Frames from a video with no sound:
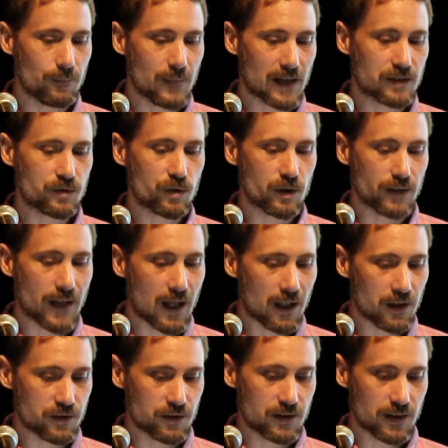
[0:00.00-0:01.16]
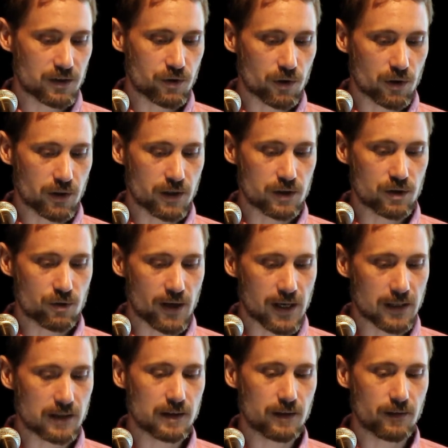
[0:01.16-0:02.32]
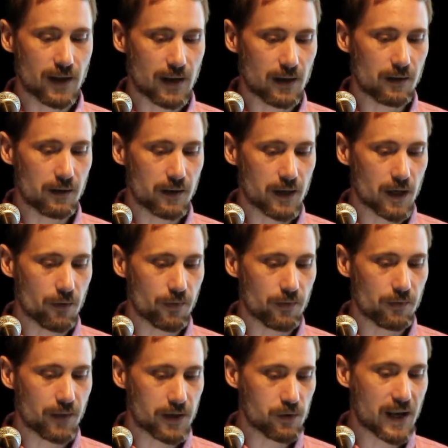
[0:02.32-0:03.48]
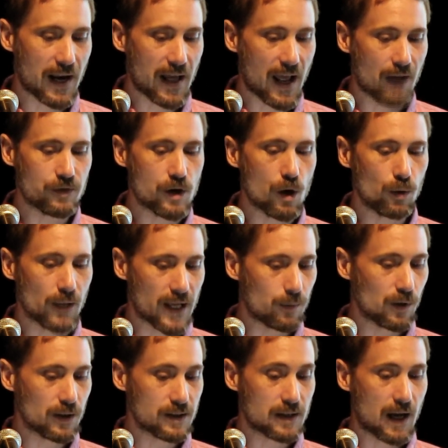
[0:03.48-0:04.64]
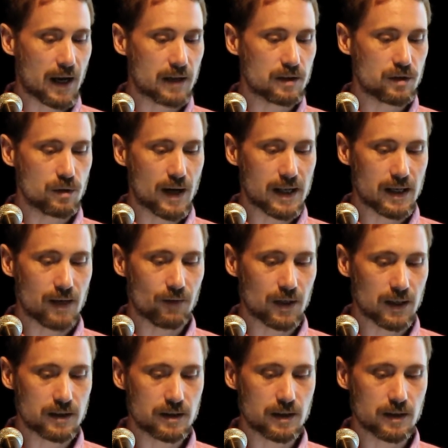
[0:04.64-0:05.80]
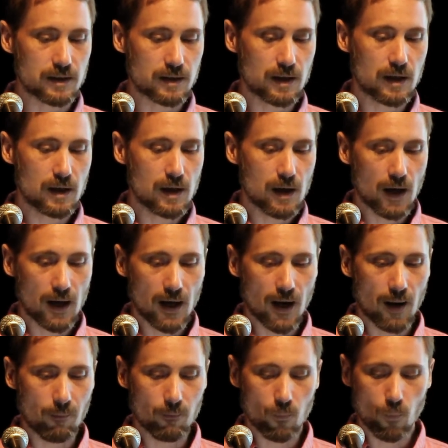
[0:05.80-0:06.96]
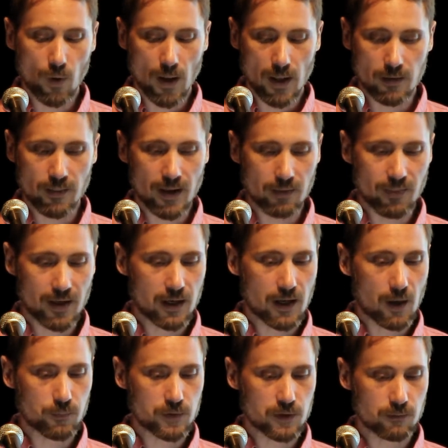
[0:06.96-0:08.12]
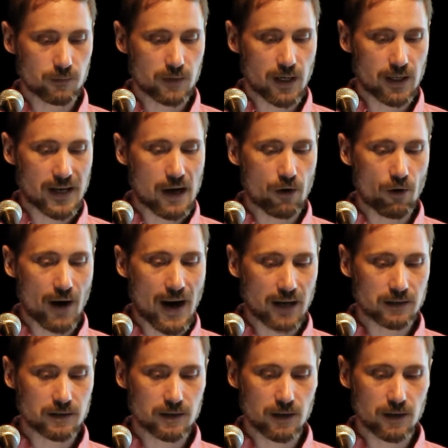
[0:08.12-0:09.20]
external knowledge, this external constraint that that you can't have no label assigned to any given instance, and that can help to kind of counteract